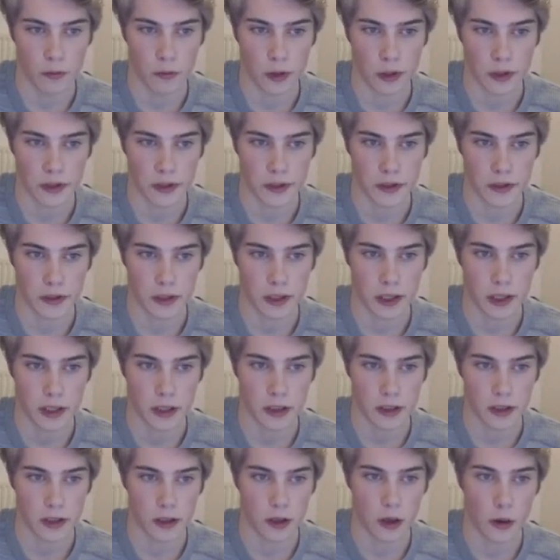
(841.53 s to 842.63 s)
was
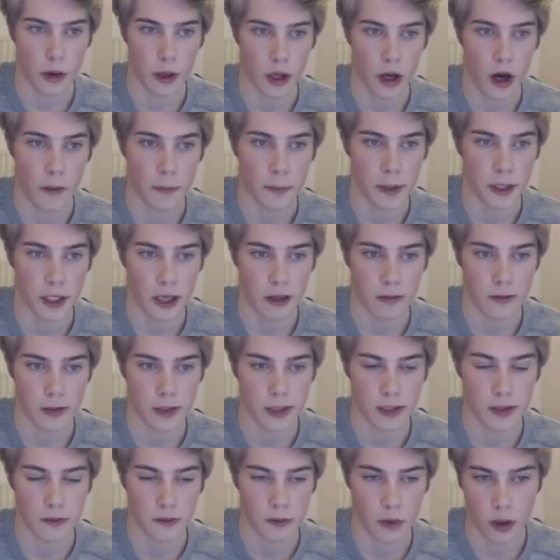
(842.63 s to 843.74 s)
going up and down with
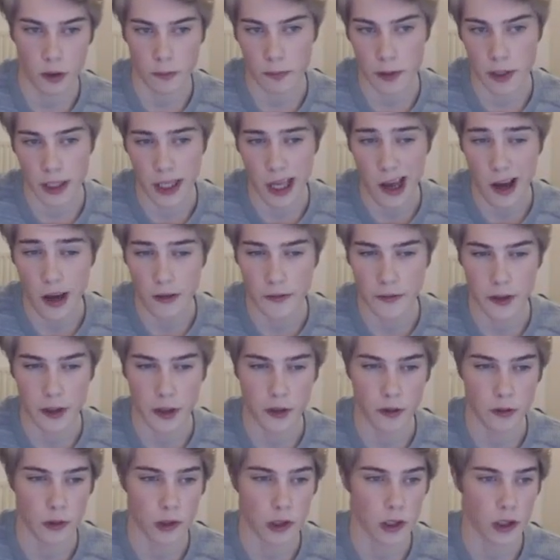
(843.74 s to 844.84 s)
this rook, but now if
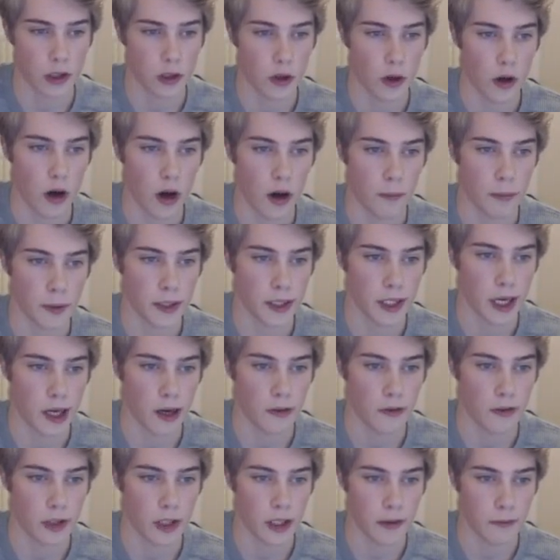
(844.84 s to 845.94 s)
you go up and
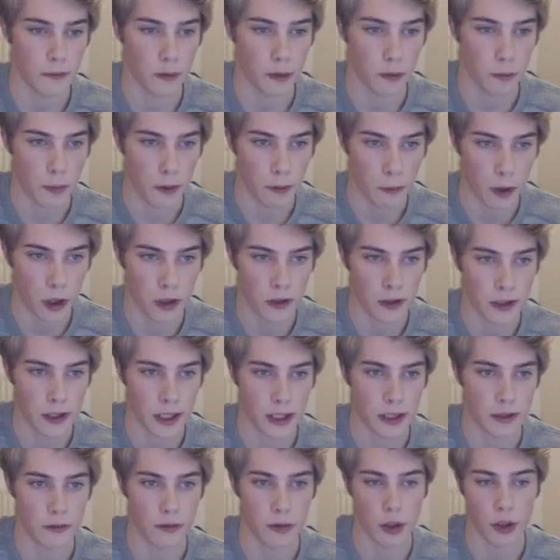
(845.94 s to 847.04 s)
down, you have rook b1,
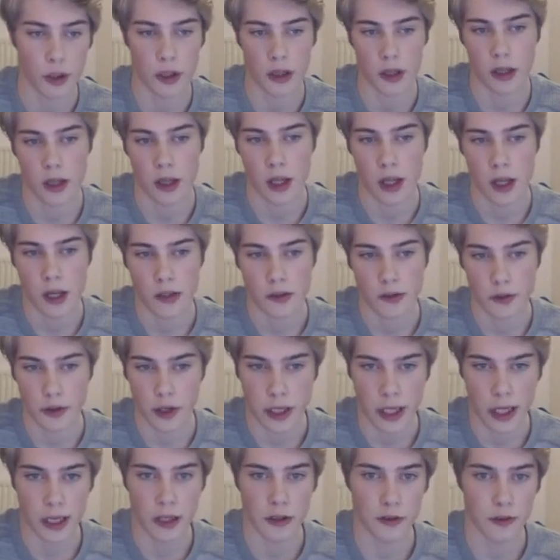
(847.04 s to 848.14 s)
take the rook. So he
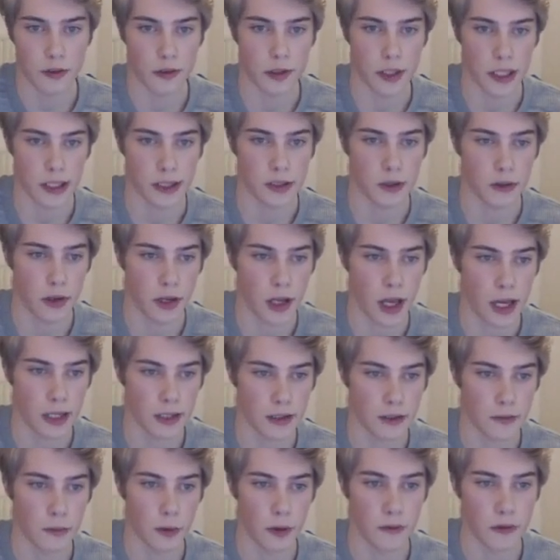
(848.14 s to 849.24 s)
cannot do that, so he has
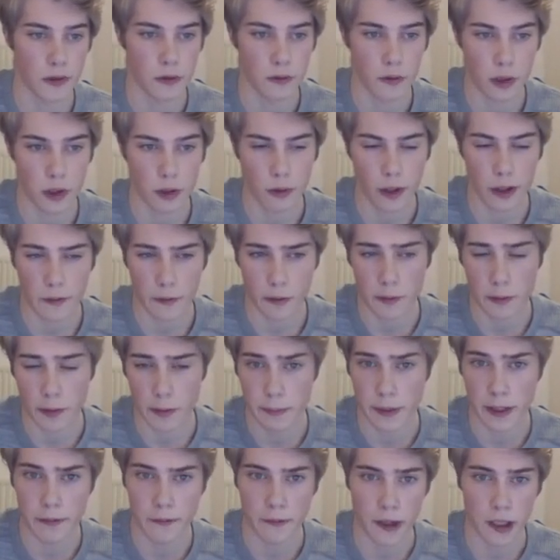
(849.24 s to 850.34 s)
to move the rook away from the
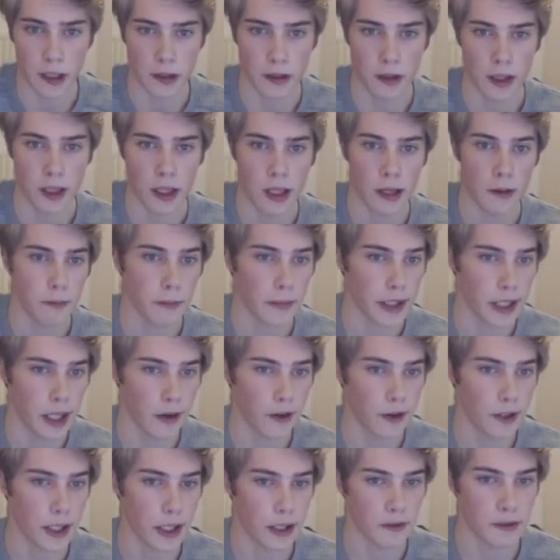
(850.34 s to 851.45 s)
b file. But now
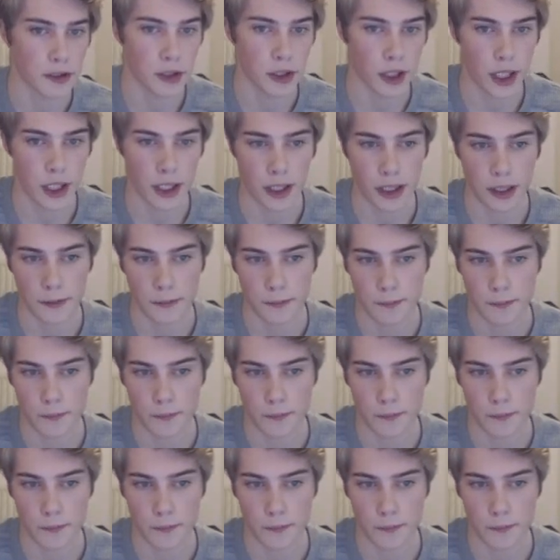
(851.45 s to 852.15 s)
he gives check,